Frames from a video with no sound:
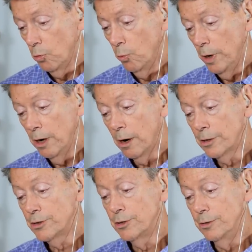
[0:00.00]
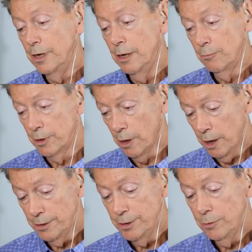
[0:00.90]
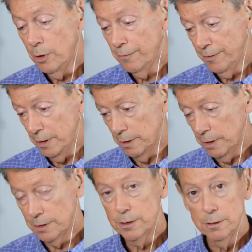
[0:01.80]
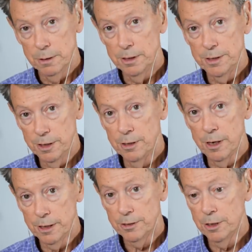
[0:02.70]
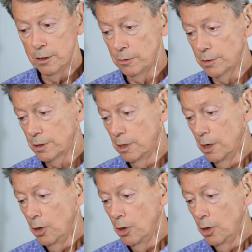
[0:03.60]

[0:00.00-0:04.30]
we are, t- in regard to our feelings, these hedonic tones,